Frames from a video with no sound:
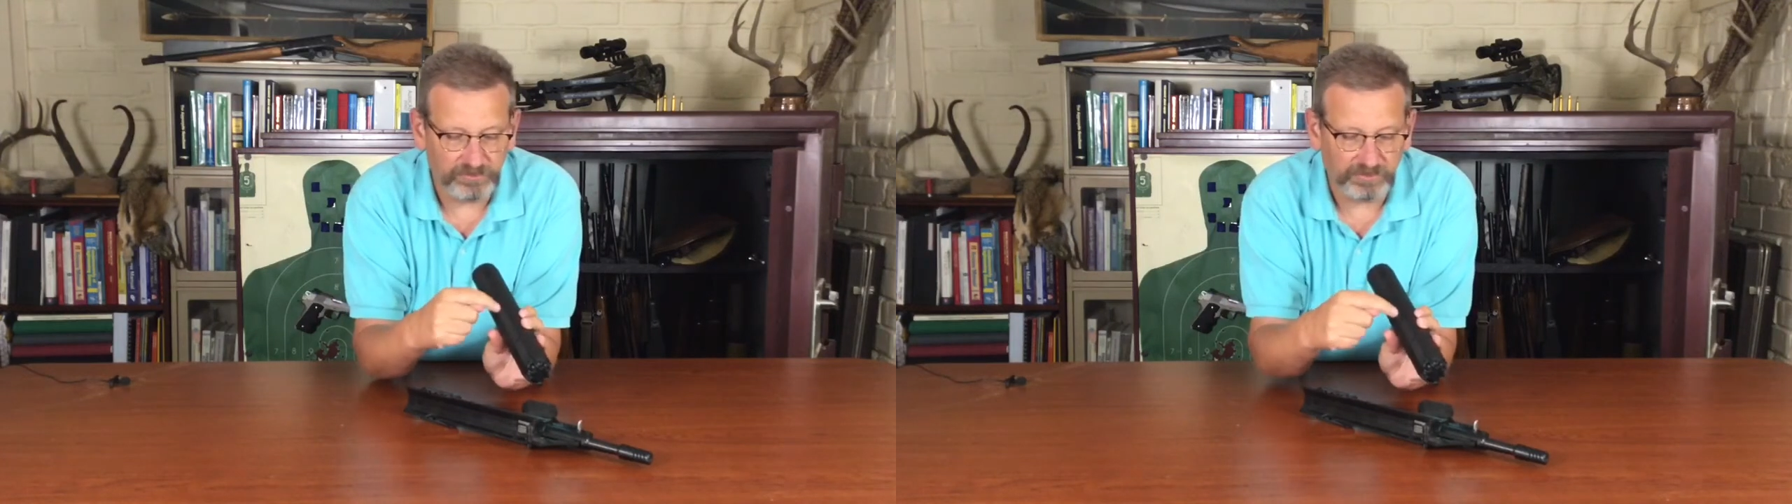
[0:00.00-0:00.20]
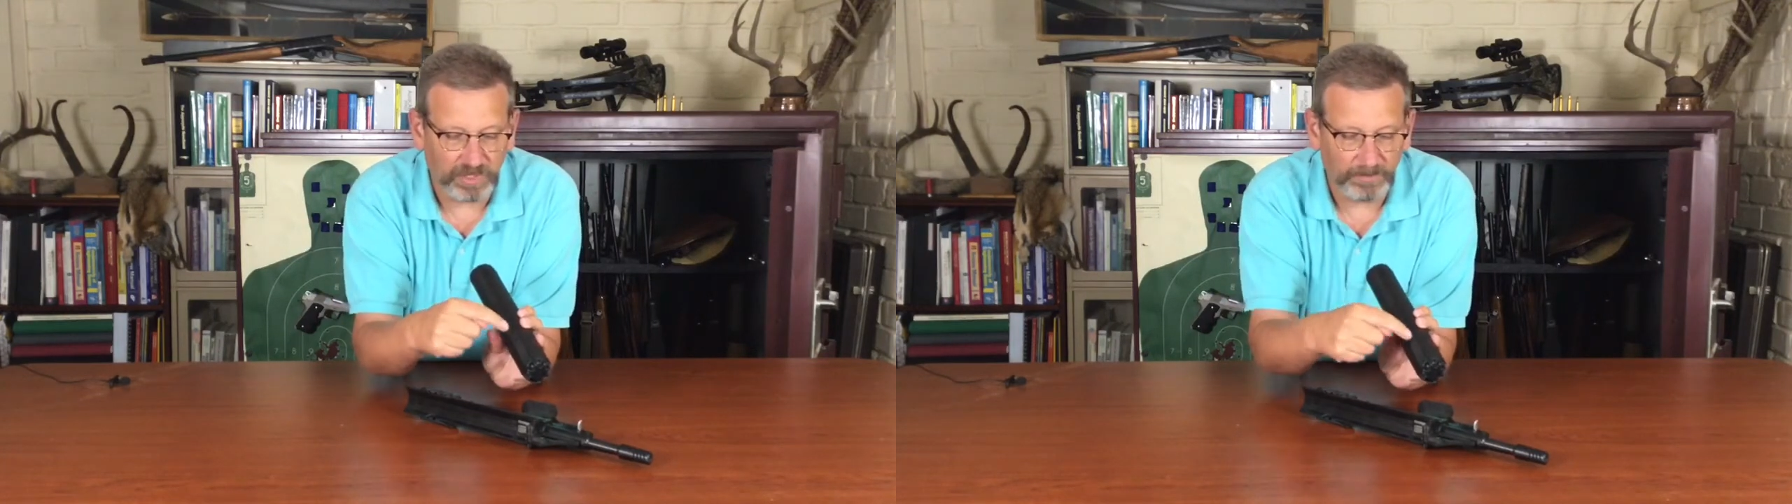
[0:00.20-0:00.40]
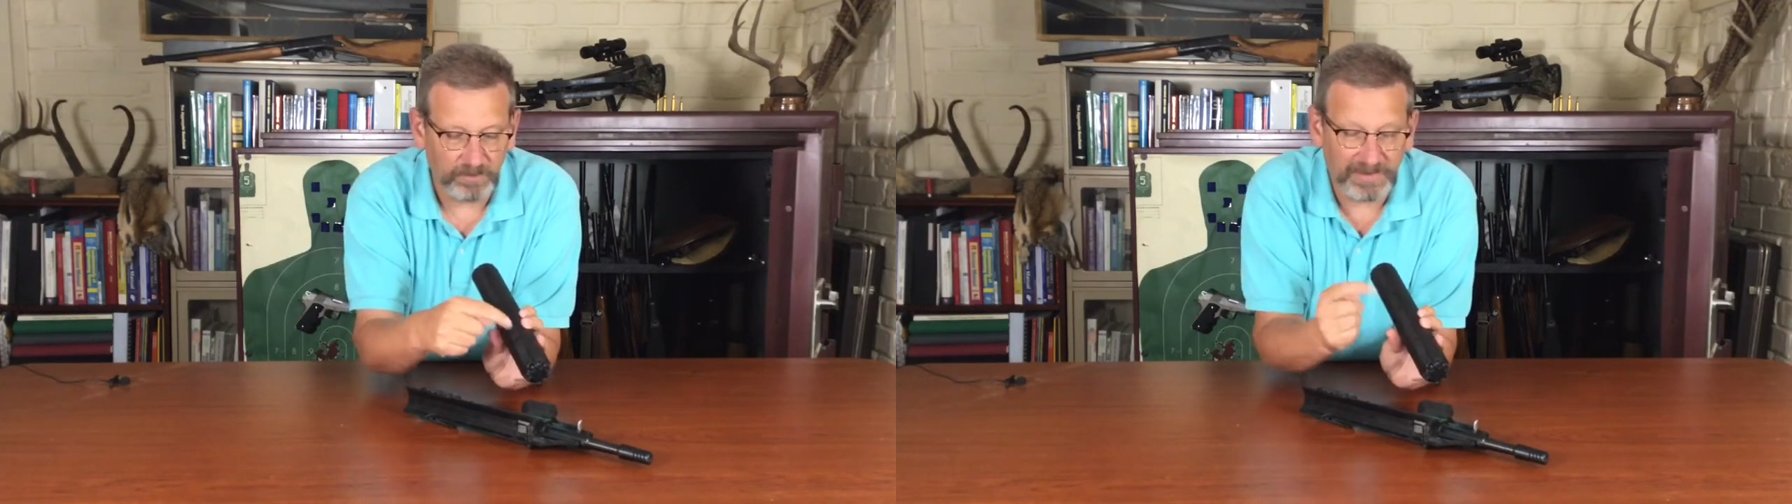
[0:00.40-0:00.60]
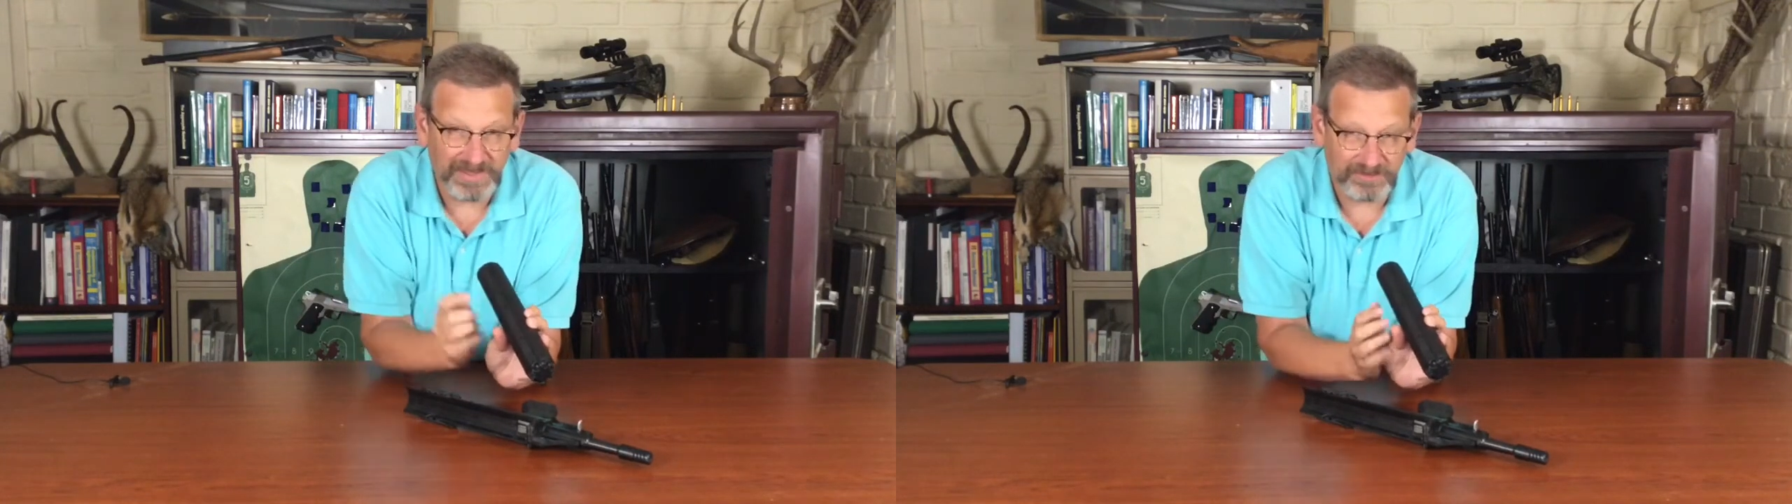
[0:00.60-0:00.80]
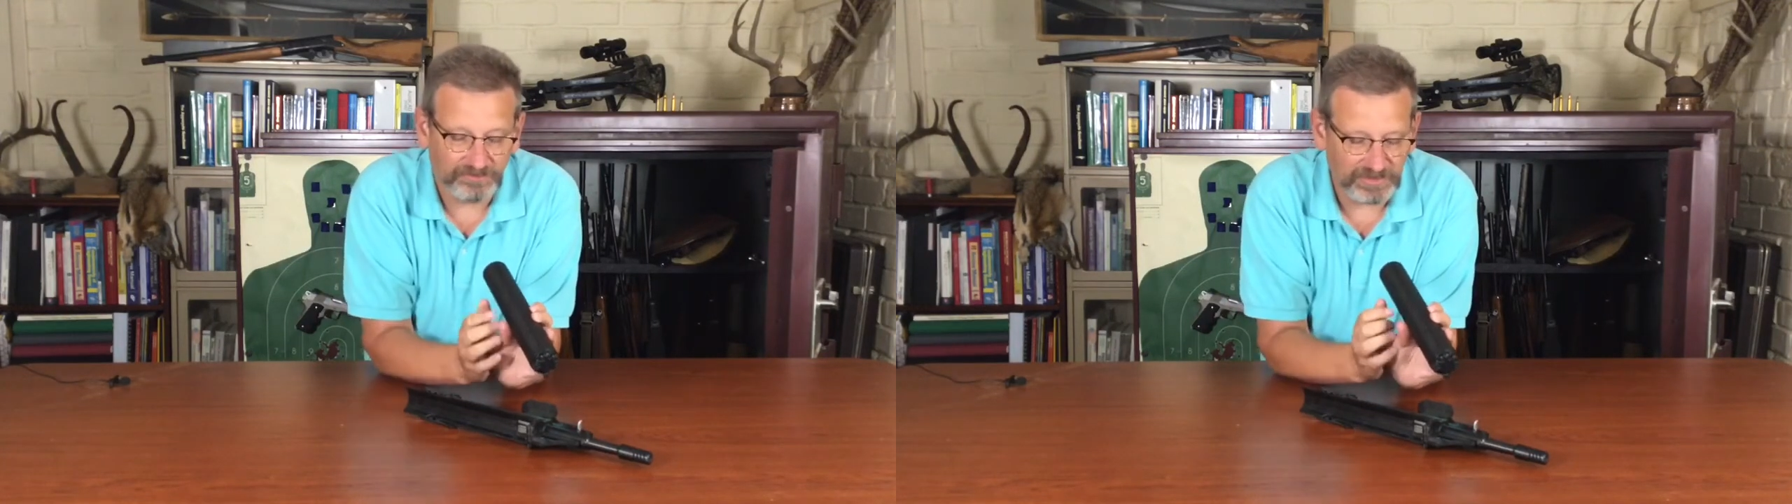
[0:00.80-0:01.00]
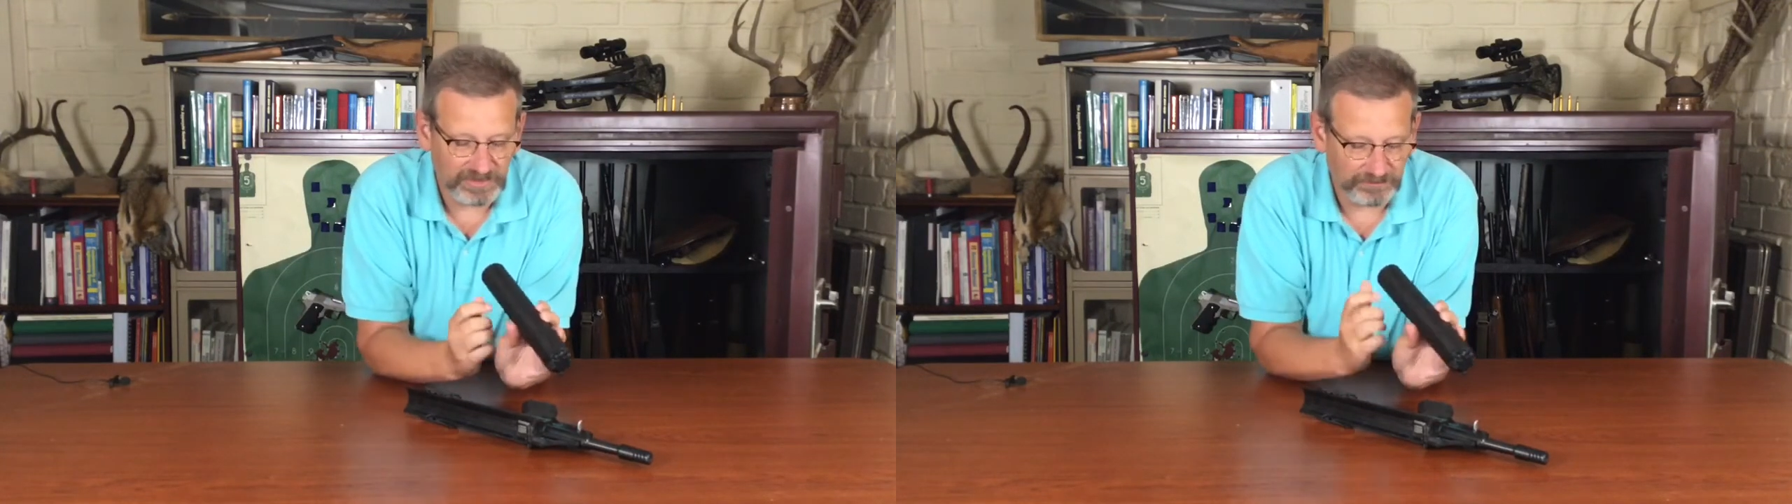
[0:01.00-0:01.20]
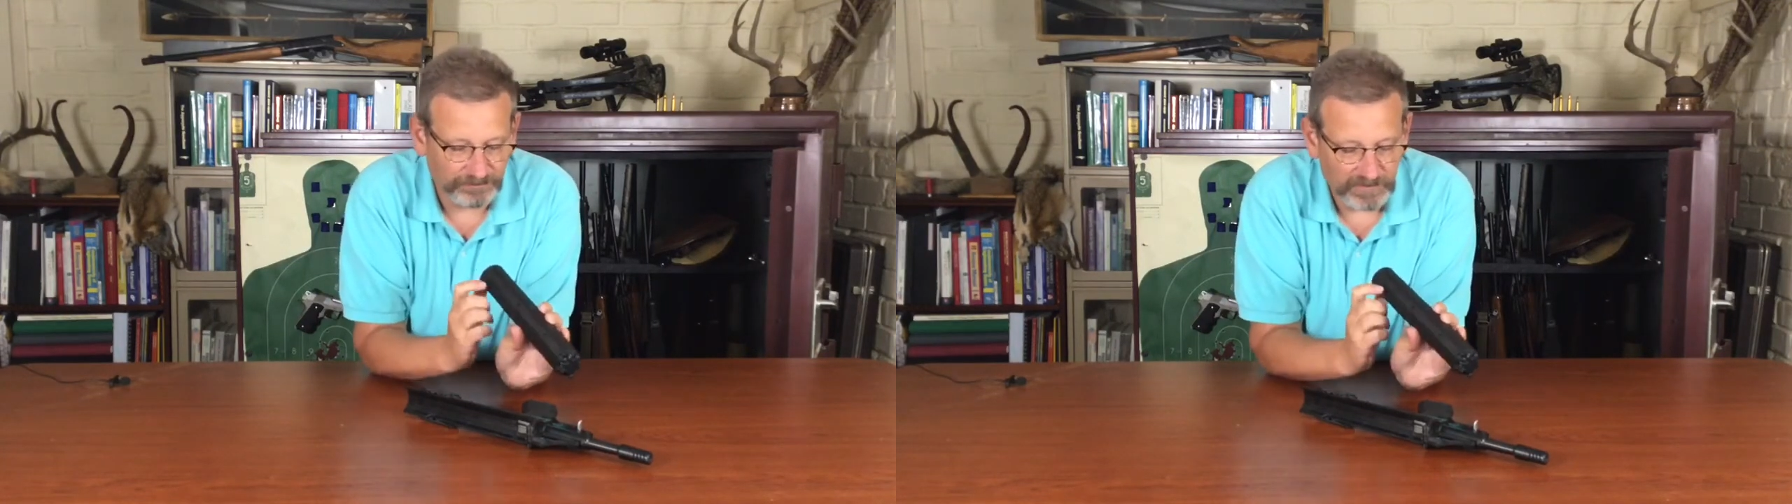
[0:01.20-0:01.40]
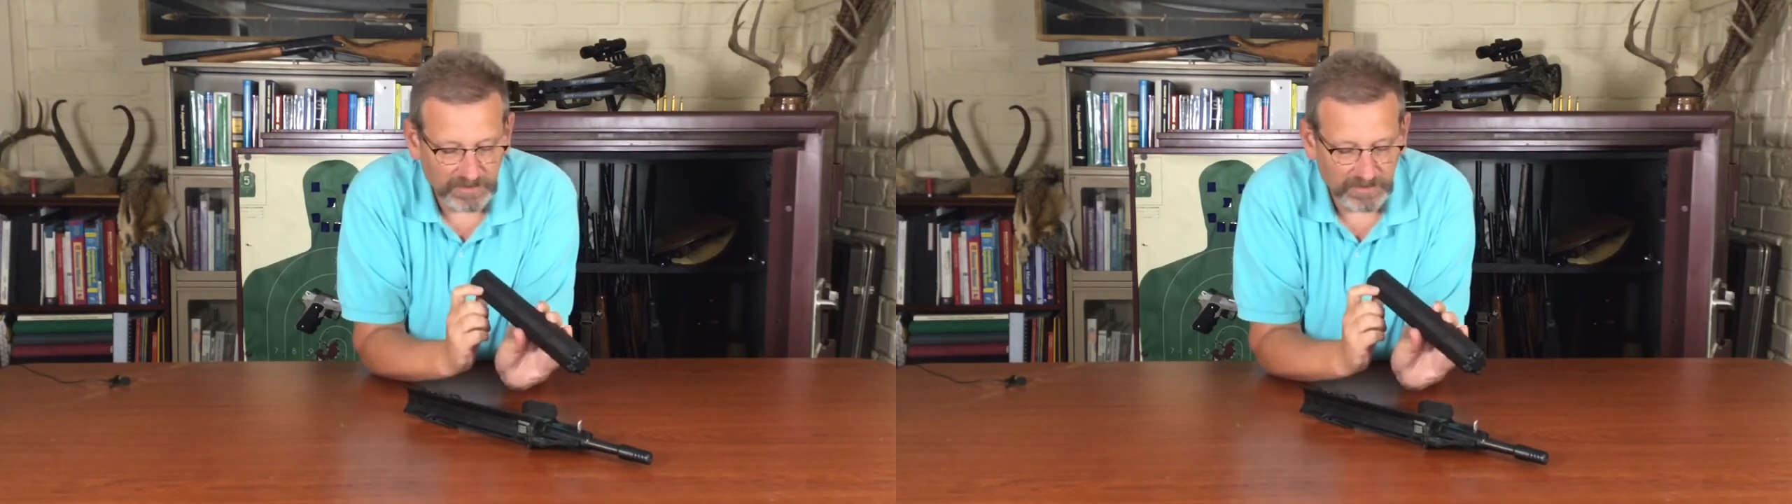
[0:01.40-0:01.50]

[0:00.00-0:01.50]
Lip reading: the top of the magazine